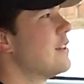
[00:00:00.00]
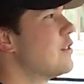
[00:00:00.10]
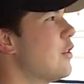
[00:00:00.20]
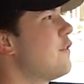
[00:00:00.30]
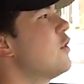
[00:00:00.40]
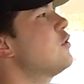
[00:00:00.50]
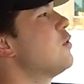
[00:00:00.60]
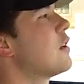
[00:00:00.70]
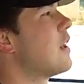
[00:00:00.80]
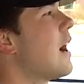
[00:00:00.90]
So if you're
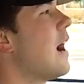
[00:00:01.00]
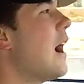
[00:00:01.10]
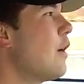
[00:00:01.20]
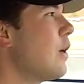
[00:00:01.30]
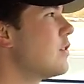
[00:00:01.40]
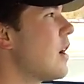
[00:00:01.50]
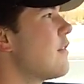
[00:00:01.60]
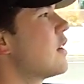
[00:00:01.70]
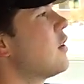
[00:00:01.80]
doing a lot of highway driving,